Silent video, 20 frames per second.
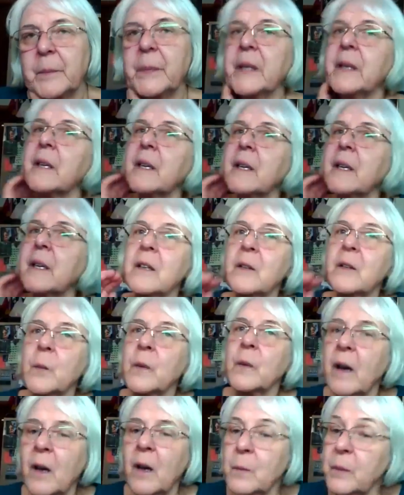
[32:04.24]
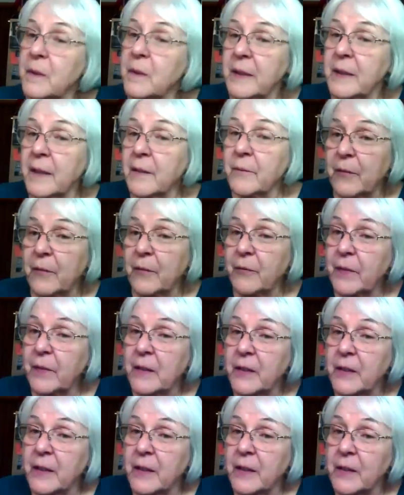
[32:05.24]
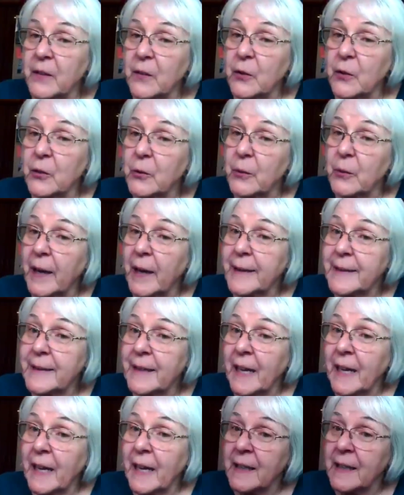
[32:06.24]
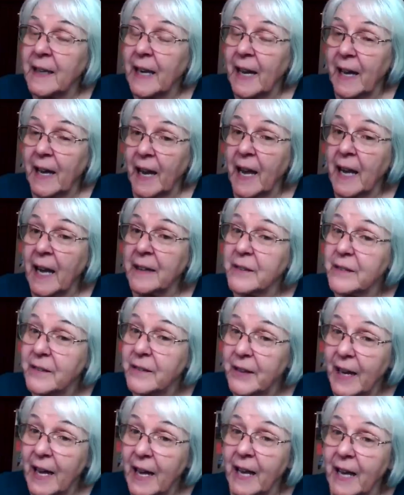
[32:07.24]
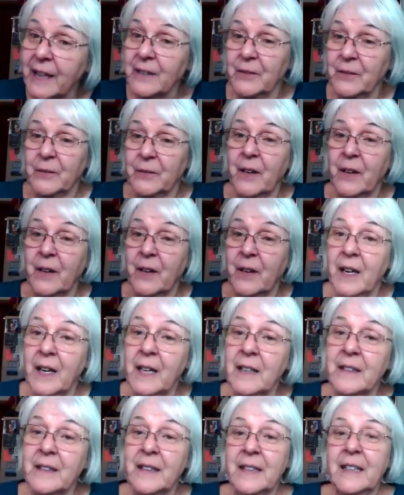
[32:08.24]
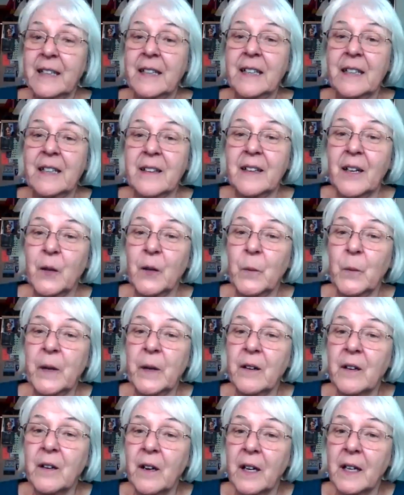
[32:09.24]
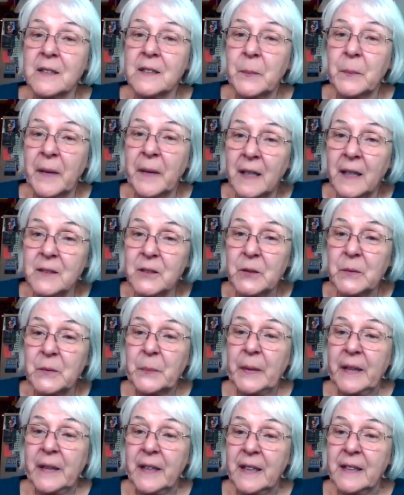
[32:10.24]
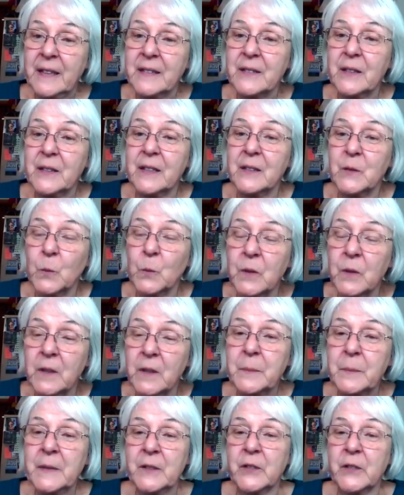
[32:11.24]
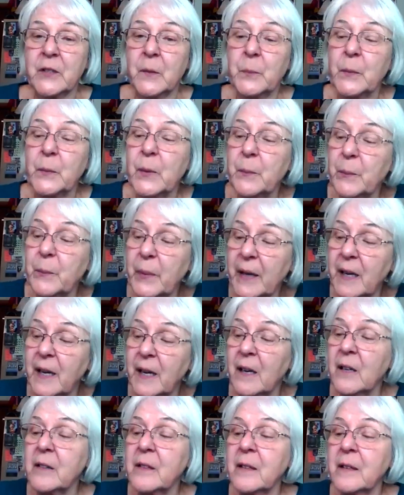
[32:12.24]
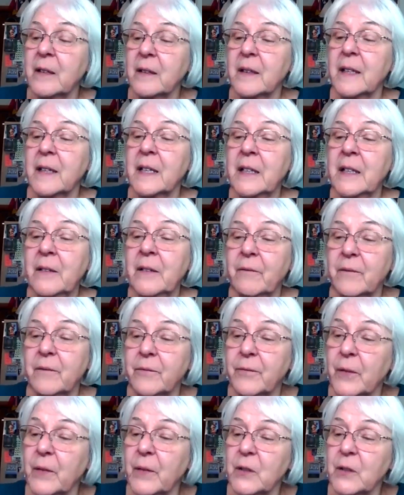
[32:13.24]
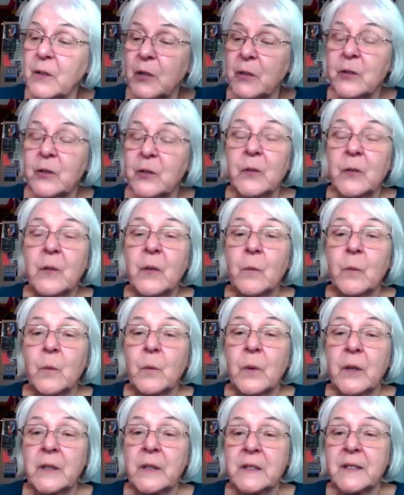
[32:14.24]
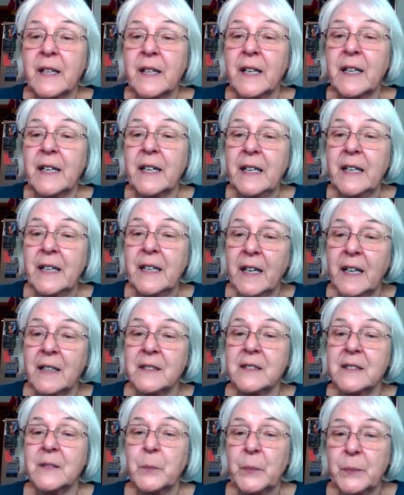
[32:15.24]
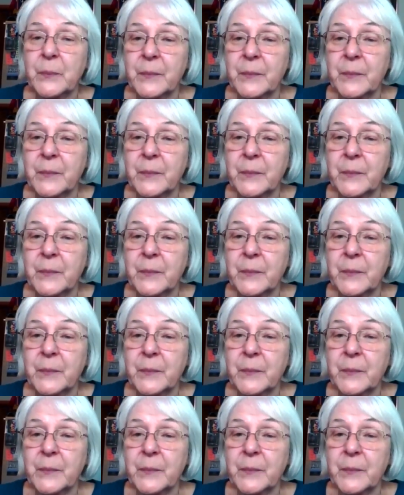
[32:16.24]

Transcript: because we all believe Ephesians 2 8, 9, and 10, right? That we are God's masterpiece, his workmanship, prepared in it for to do the works that he has